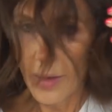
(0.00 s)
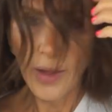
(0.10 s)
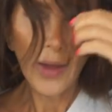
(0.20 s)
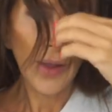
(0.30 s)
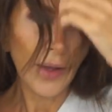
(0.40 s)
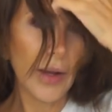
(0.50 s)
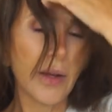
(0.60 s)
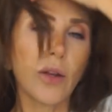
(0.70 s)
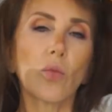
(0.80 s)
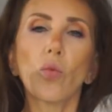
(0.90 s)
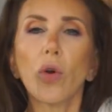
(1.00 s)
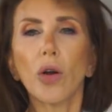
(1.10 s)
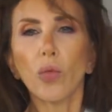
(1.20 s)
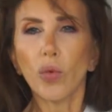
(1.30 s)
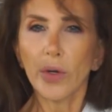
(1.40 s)
And I didn't
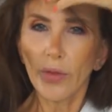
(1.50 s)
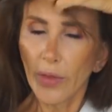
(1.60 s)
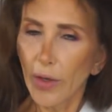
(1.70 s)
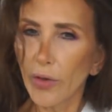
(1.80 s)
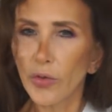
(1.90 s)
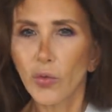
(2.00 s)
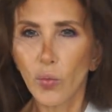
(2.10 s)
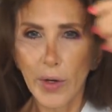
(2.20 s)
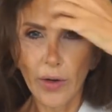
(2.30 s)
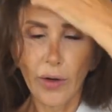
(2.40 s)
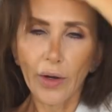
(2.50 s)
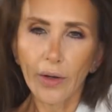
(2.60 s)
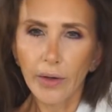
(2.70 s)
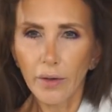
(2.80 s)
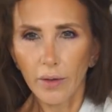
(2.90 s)
want one of those where it